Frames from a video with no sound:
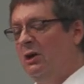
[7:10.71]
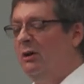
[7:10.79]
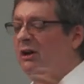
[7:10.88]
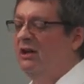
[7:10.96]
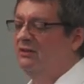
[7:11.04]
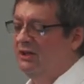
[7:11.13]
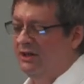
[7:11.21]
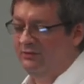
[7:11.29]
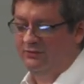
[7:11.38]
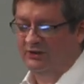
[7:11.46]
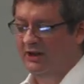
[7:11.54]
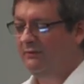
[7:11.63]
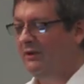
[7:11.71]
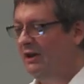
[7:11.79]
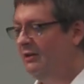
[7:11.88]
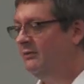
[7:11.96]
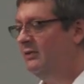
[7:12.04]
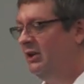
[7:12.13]
oh, I can kind of save
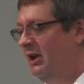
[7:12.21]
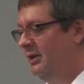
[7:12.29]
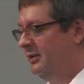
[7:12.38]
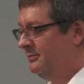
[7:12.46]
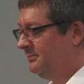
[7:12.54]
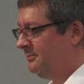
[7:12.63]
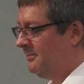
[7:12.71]
that and forget it.